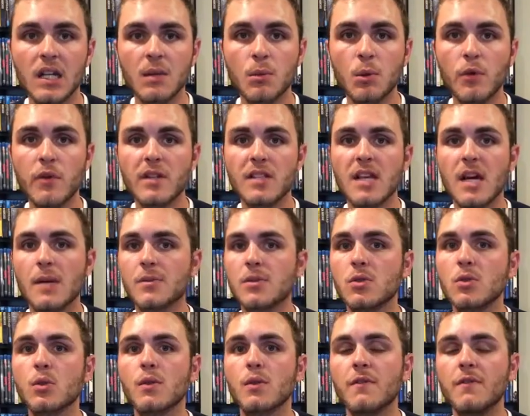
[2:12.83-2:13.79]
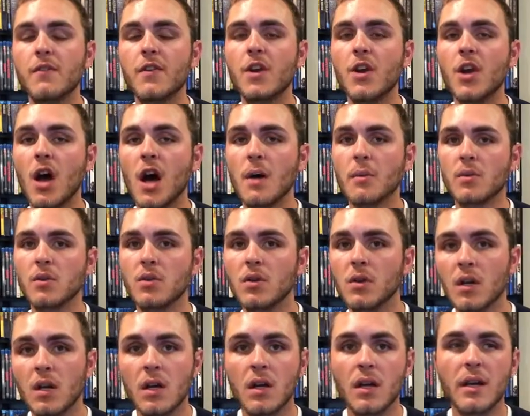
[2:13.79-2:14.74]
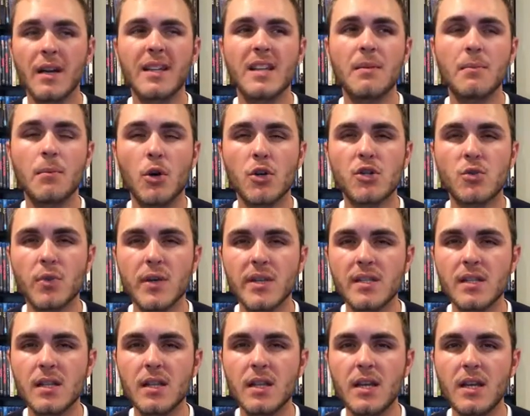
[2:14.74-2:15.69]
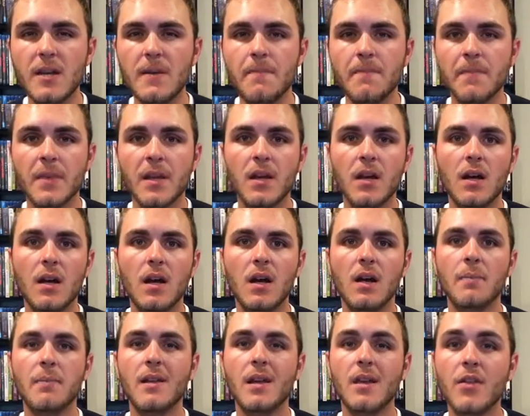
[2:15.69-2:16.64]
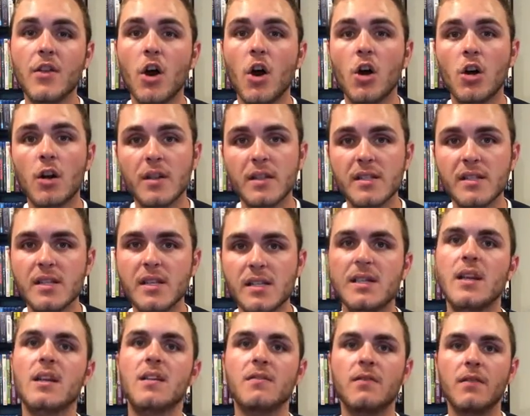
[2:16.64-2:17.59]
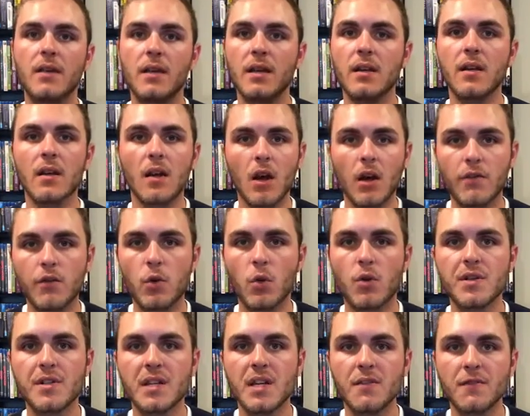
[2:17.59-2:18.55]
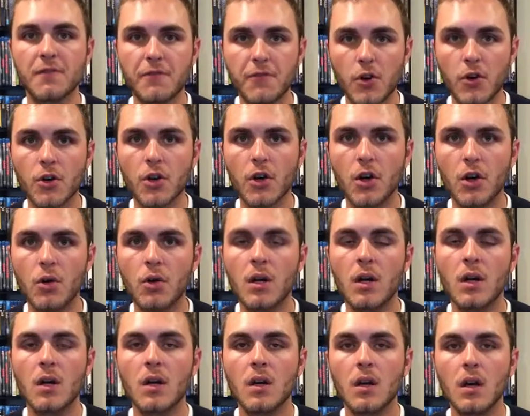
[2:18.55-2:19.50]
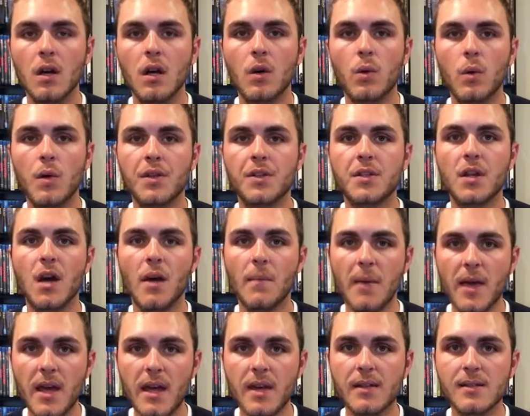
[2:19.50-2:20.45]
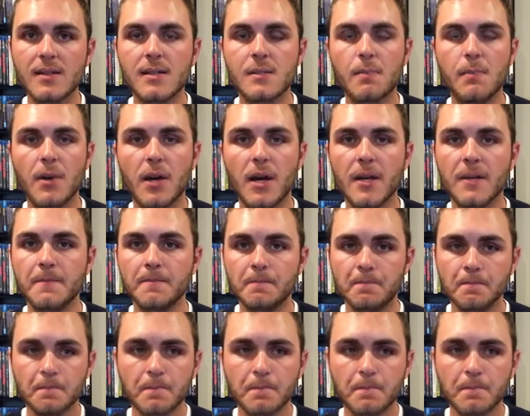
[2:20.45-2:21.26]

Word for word: That movie is absolutely phenomenal. And then most recently, um, In the Heart of the Sea, and, and of course, Inferno uh, with Tom Hanks. But